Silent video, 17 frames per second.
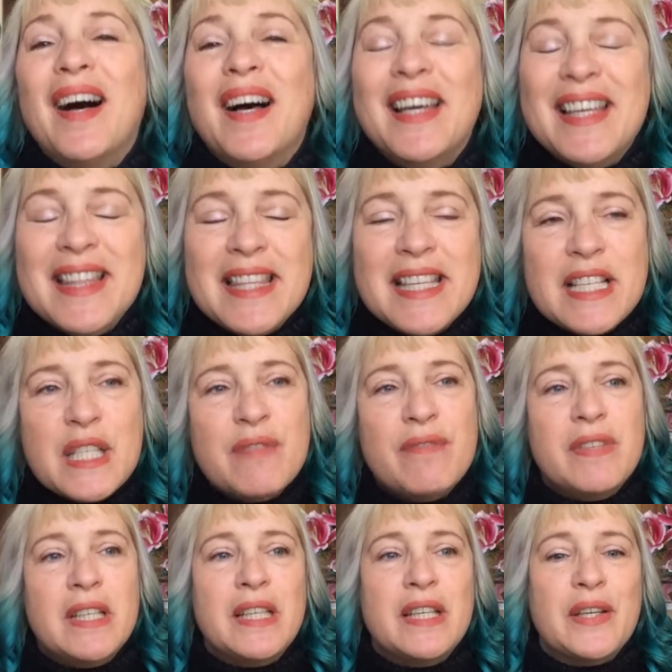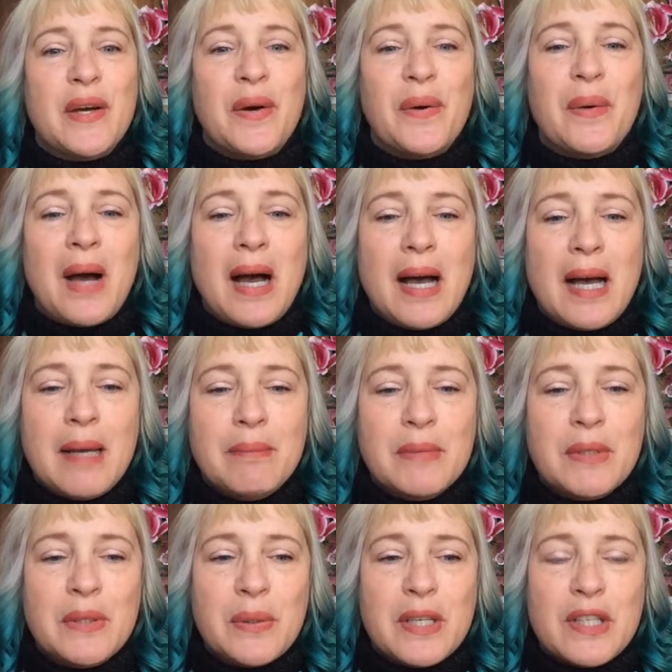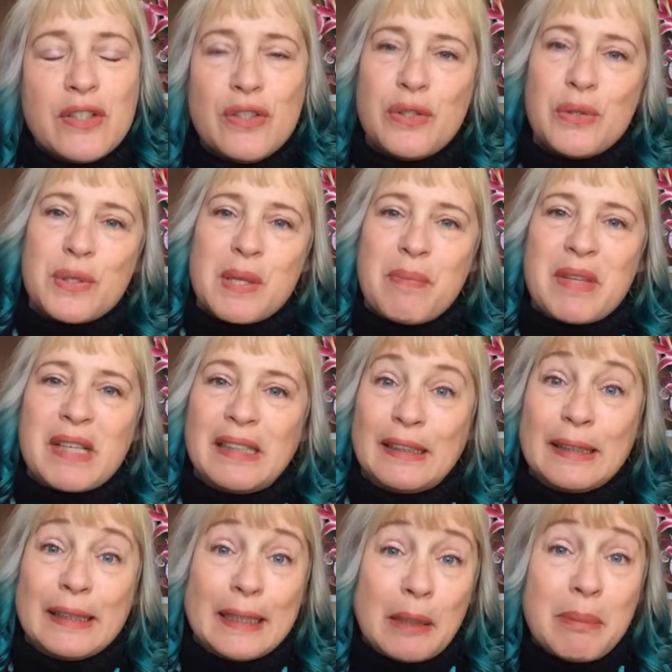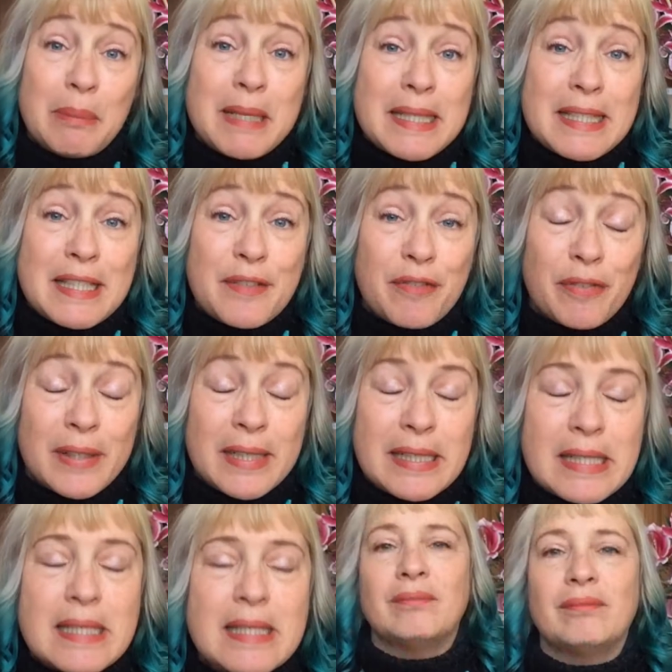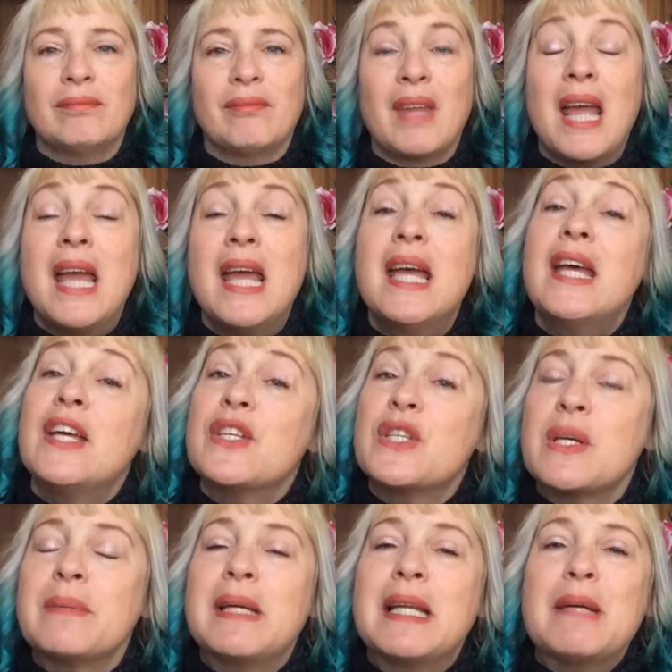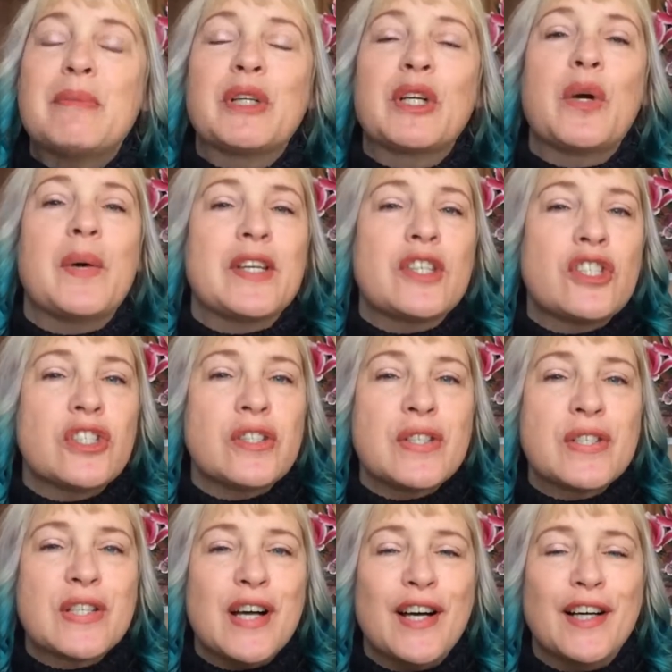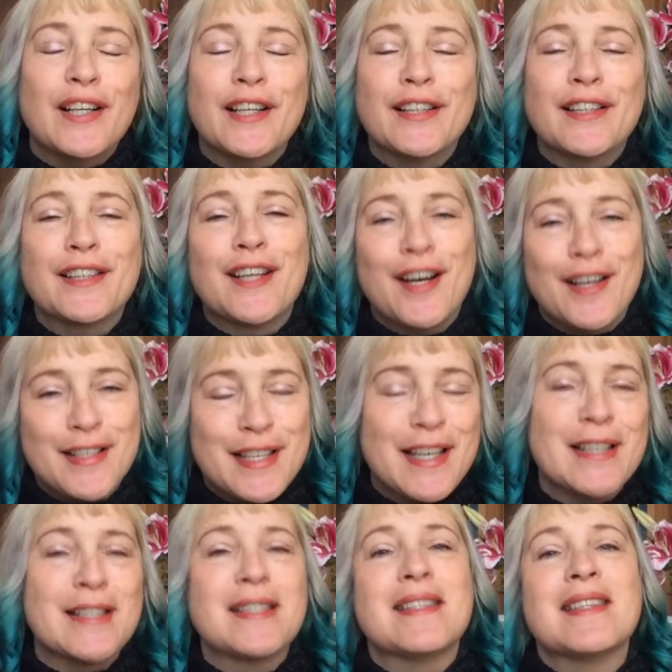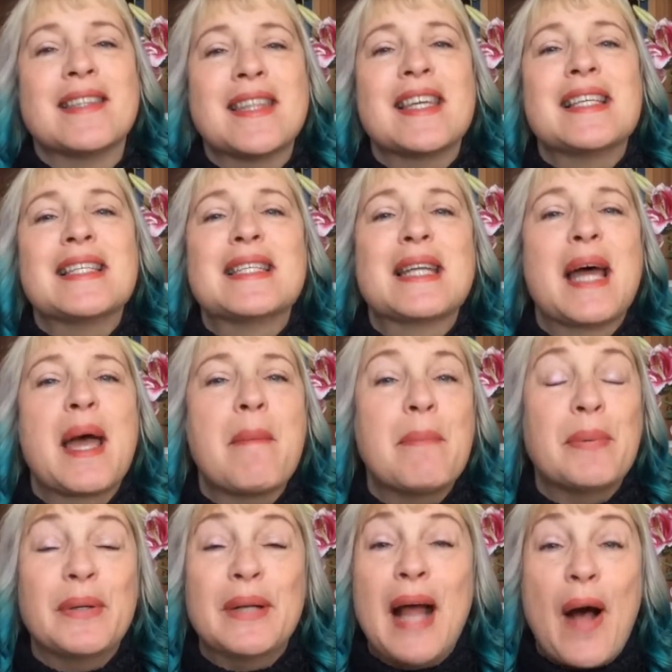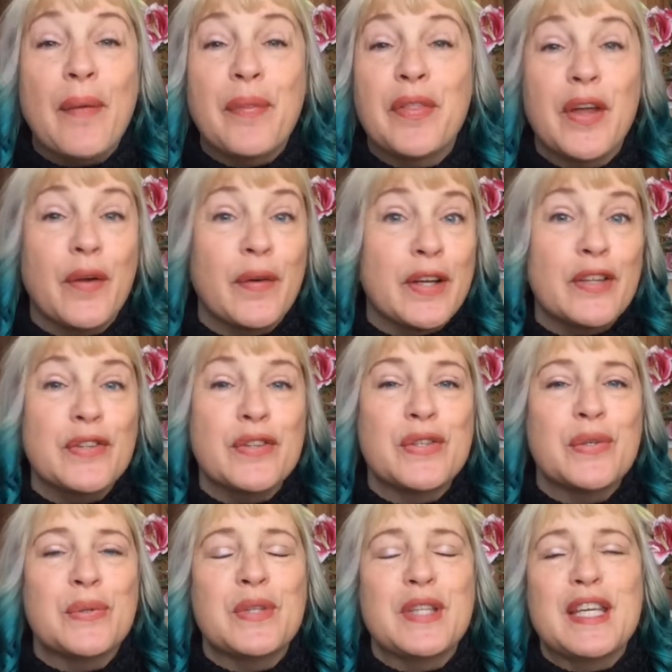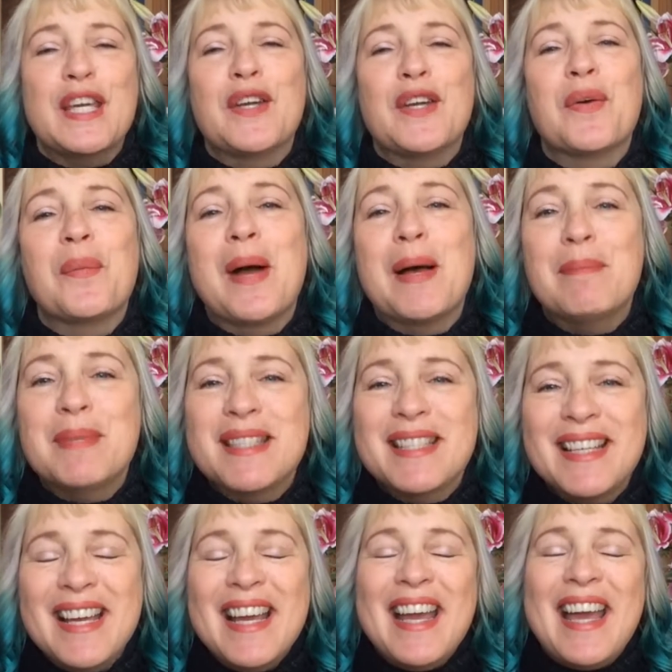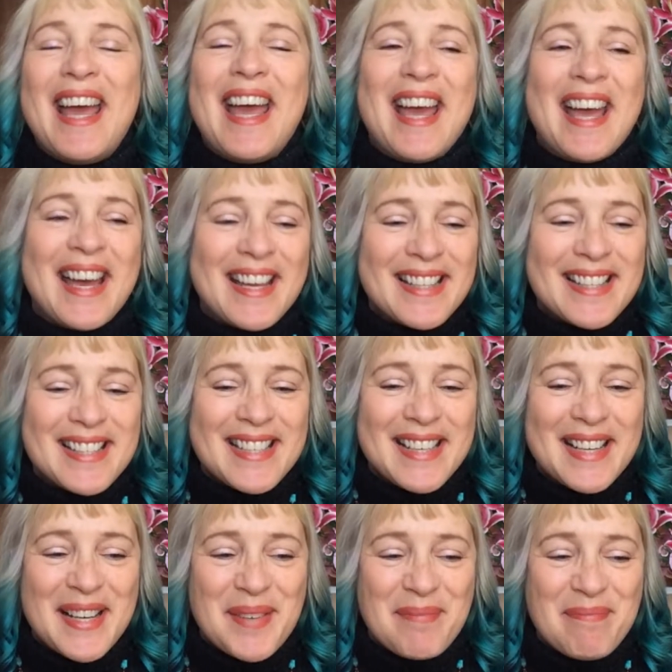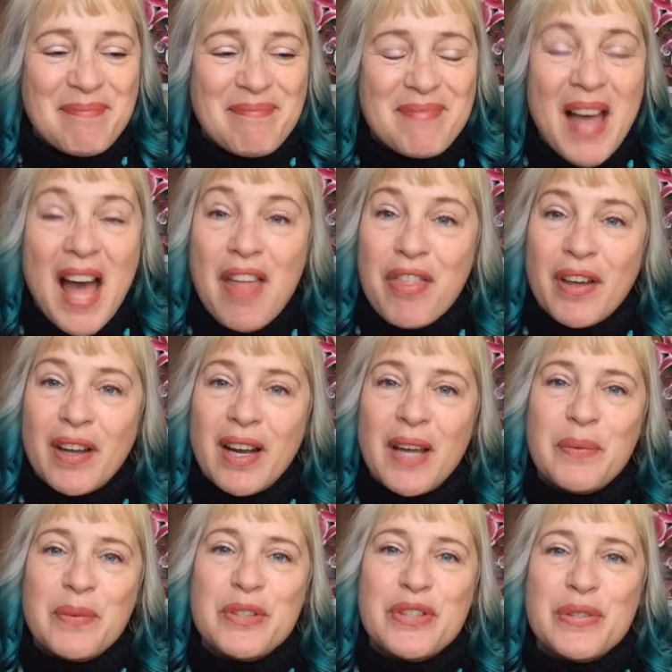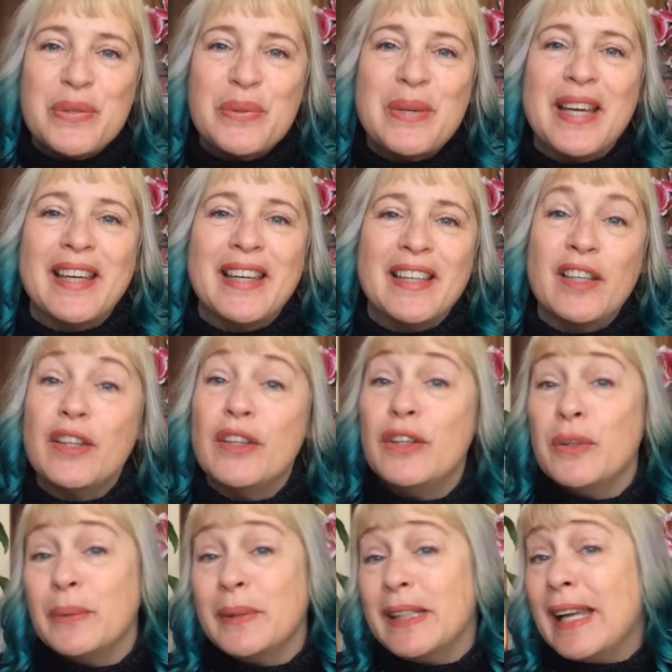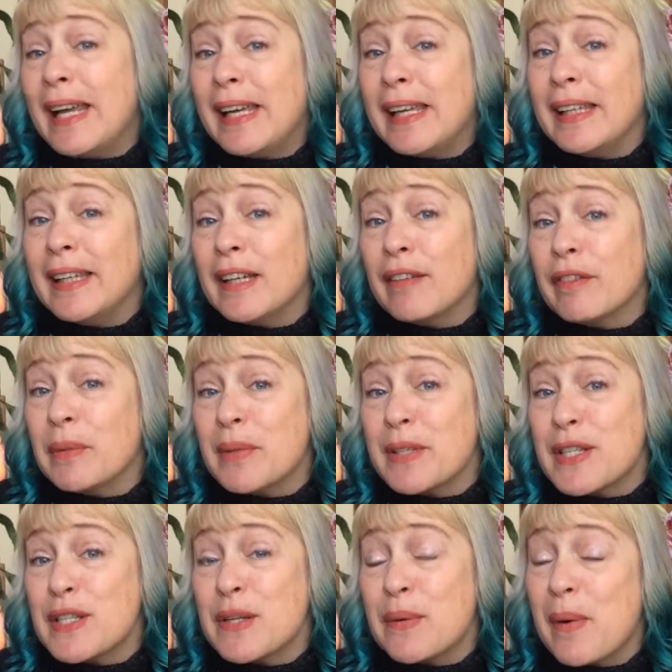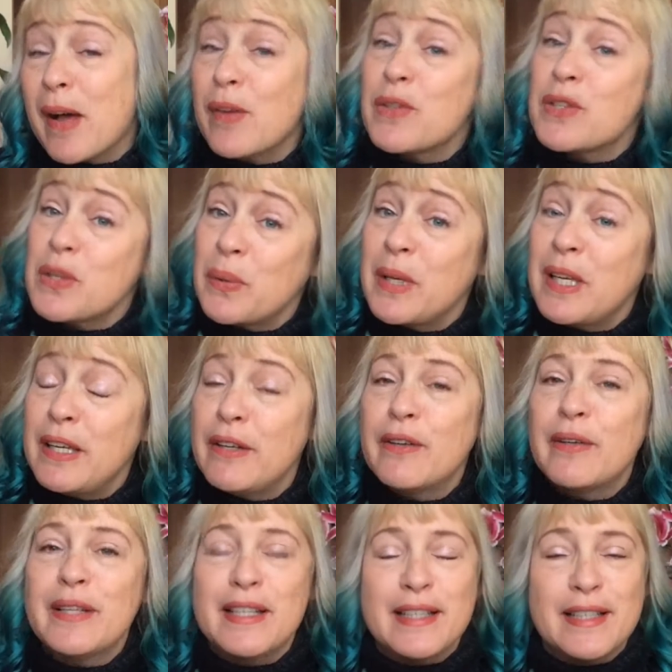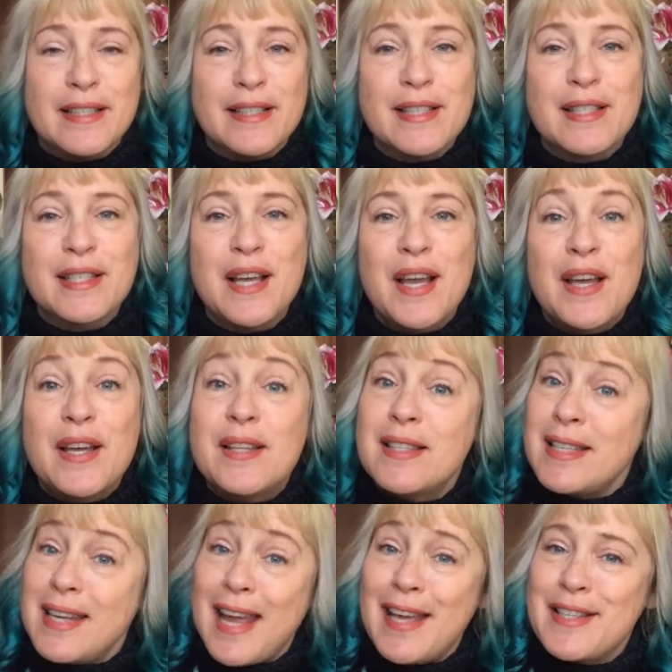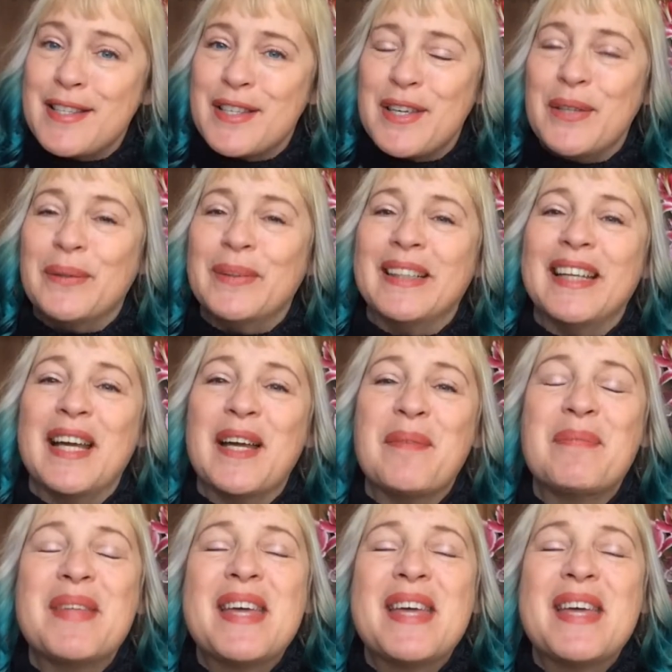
in this video, I'm going to do something a little bit different. So I'm getting more questions on content and things that I put out there into the interwebs. And I thought I would do a Q&A every once in a while. So here is today's Q&A.